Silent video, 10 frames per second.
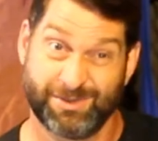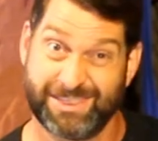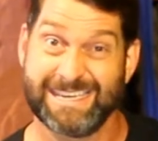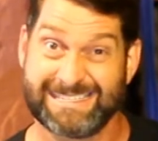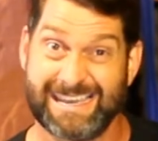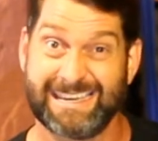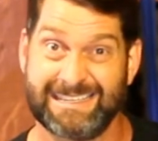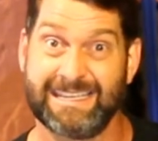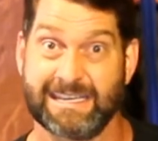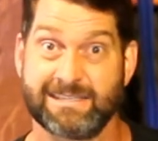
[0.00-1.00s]
this
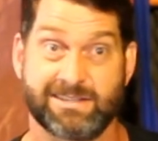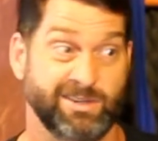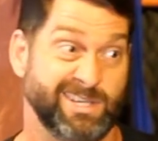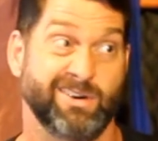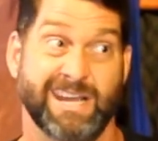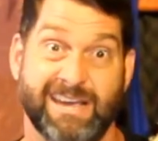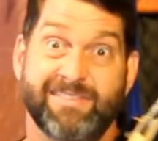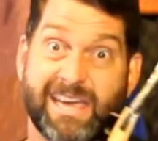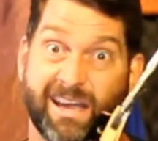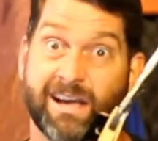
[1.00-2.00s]
idea so you don't have
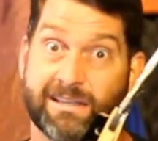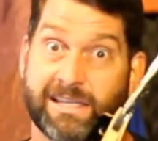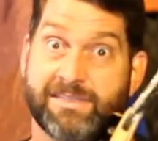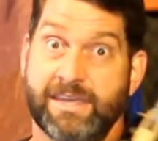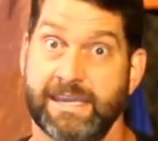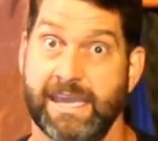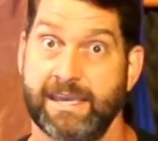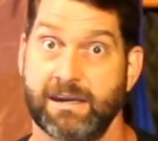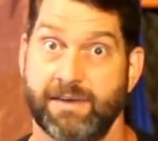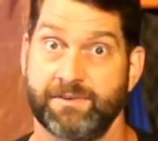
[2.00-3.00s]
that ugly thing
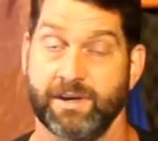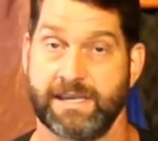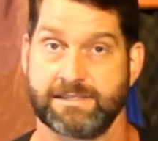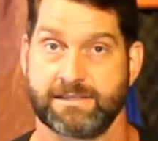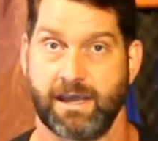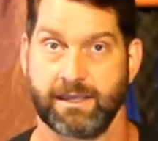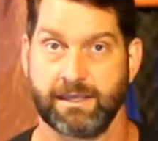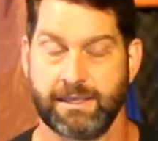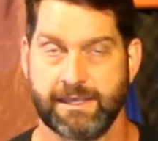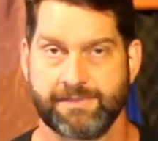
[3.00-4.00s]
hanging off your headstock.
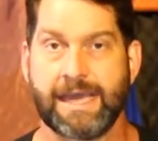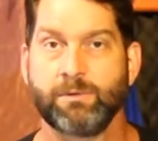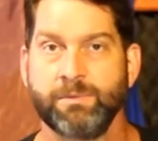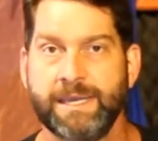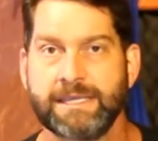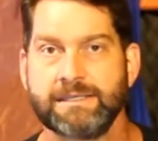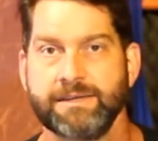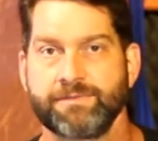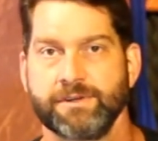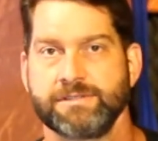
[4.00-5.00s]
That will make a
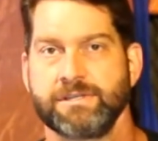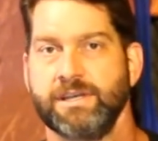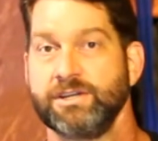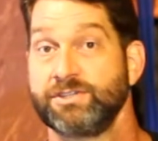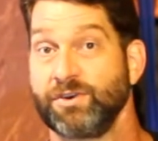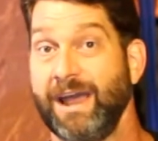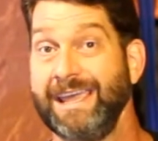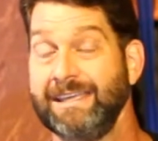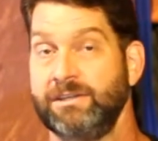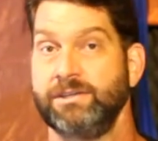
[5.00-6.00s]
difference. Try
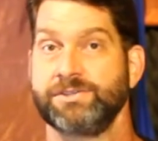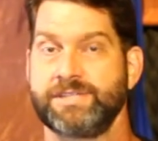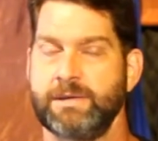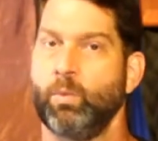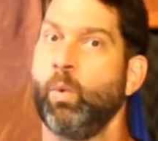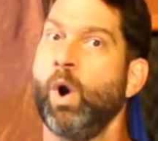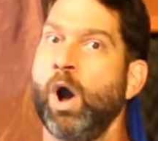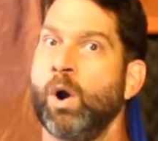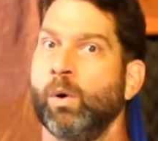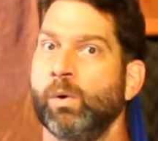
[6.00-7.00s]
it and you'll say,
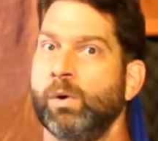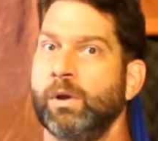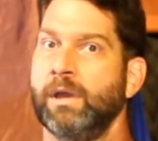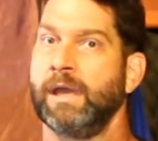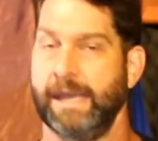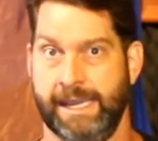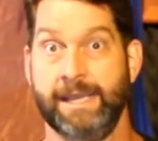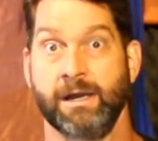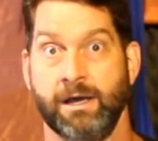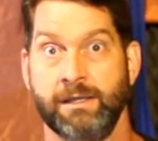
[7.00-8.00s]
whoa,
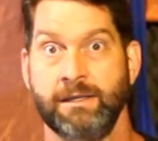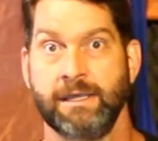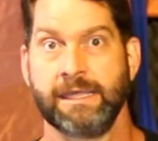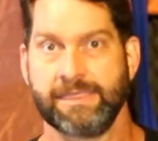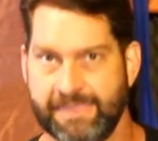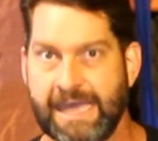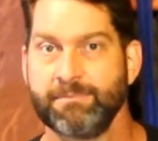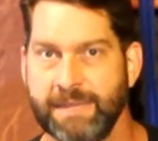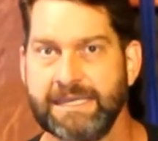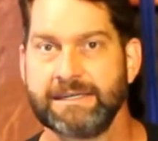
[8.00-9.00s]
hang on, that
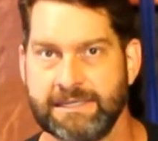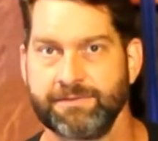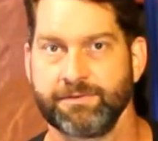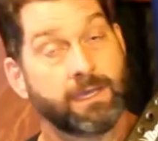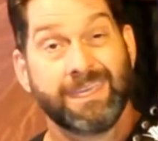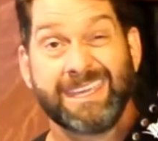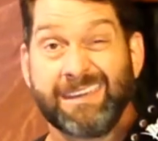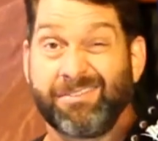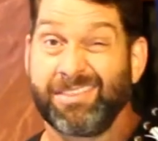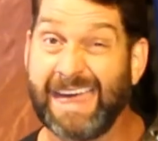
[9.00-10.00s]
made a difference.
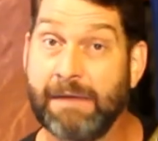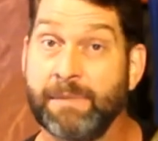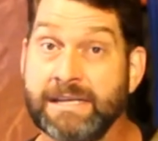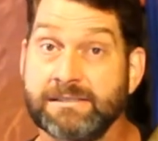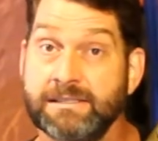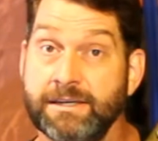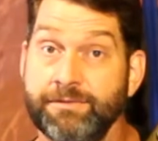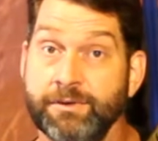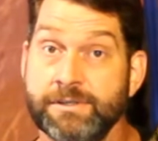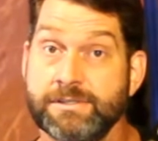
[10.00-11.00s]
If that makes a
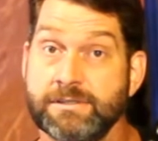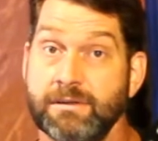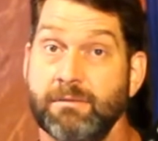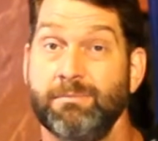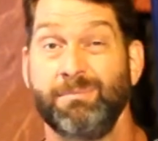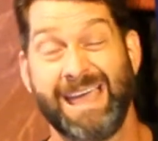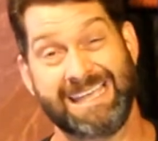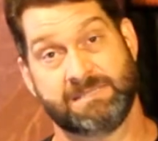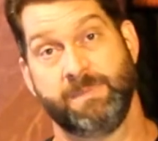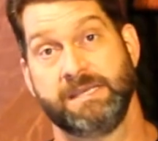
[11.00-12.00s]
difference,
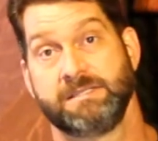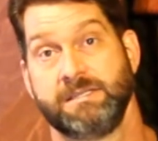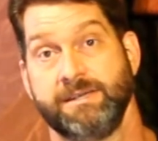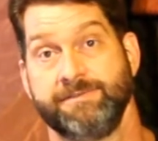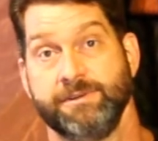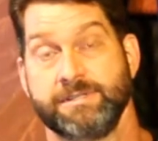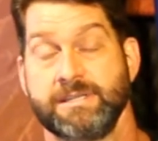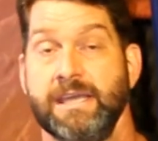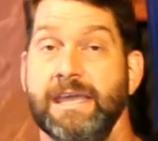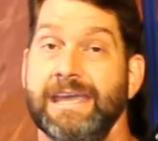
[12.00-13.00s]
mass makes a difference.
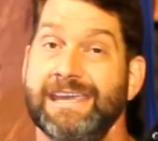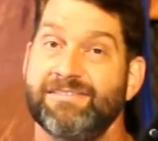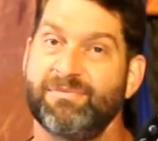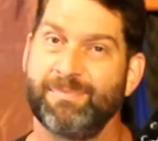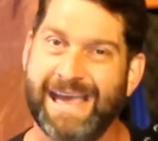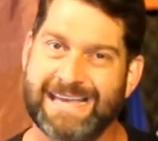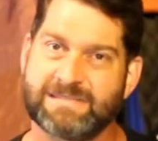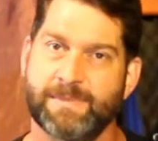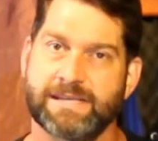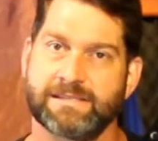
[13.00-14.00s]
If
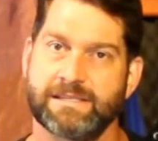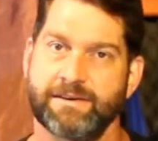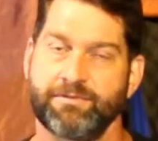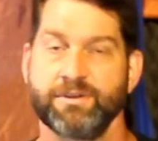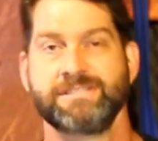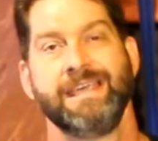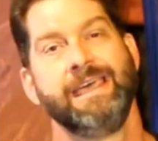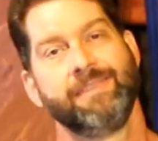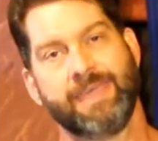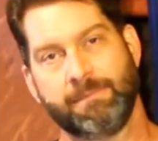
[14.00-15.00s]
mass makes a difference,
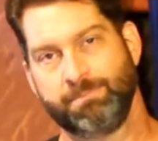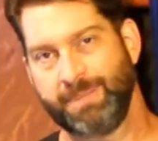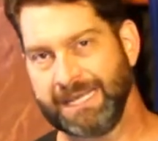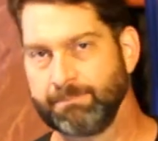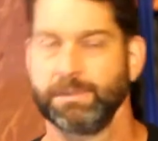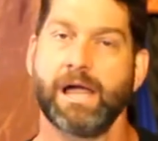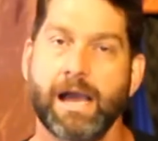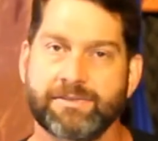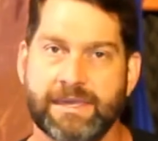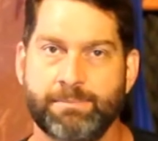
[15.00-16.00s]
that big
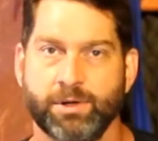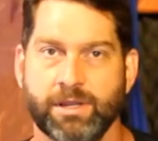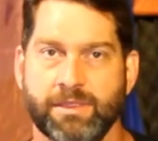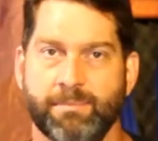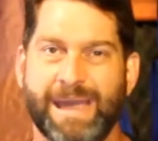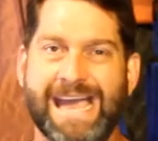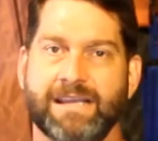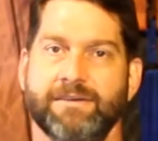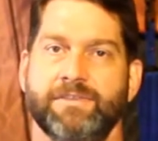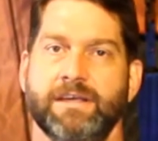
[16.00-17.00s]
block they put on the
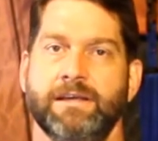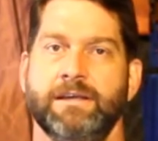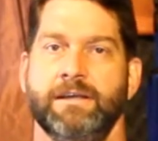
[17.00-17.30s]
back of the